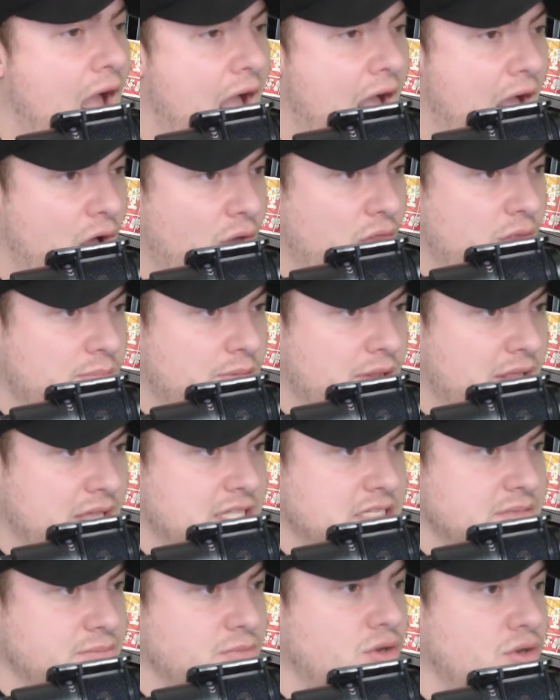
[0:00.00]
how the
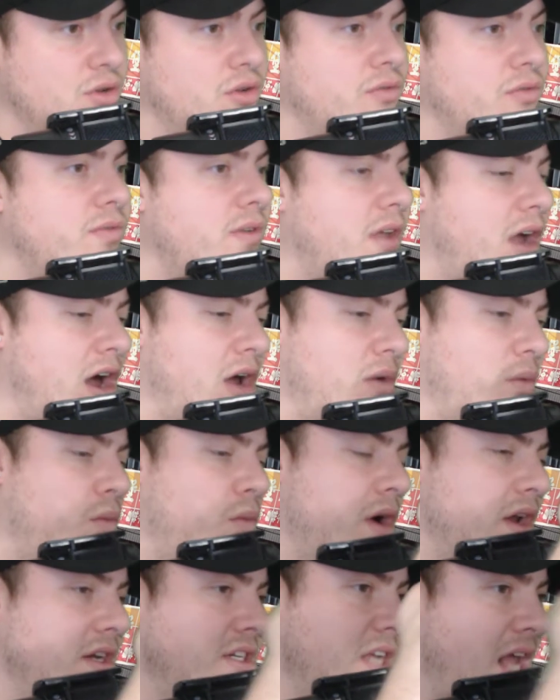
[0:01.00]
plates move, on
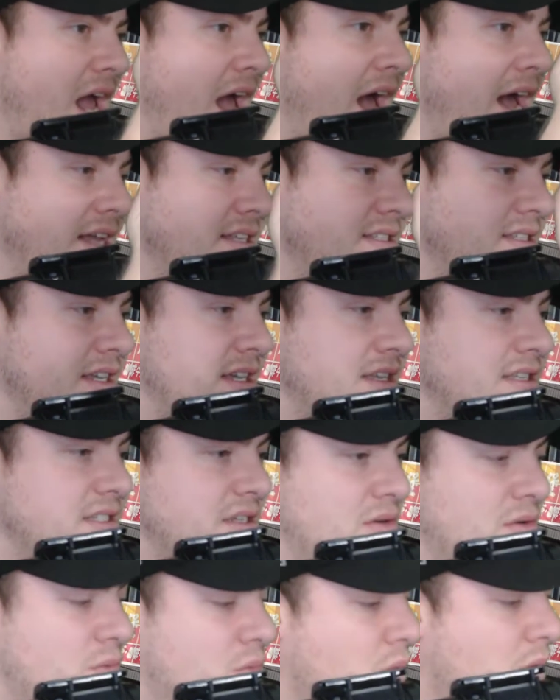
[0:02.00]
which
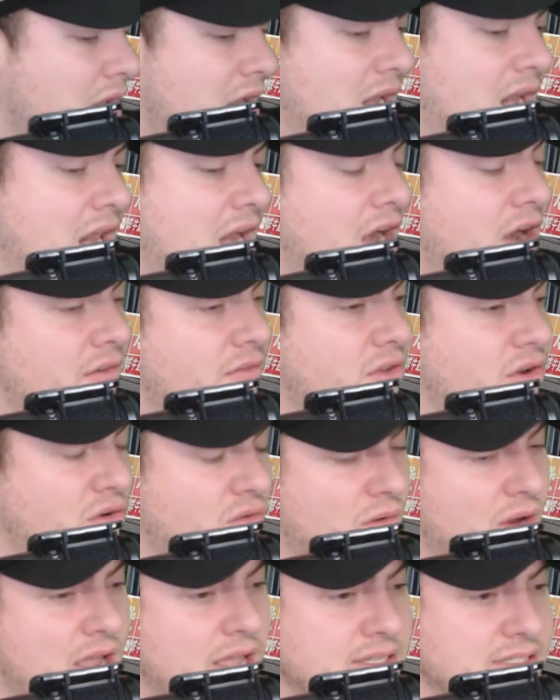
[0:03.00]
axis and on what layer of the
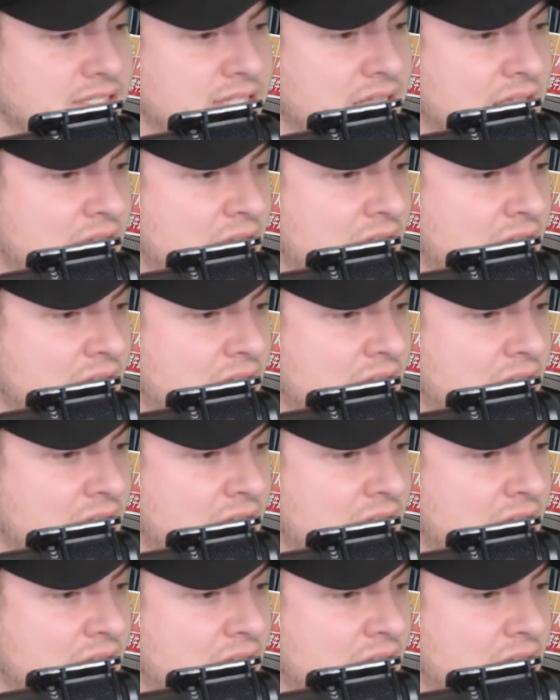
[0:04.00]
crust.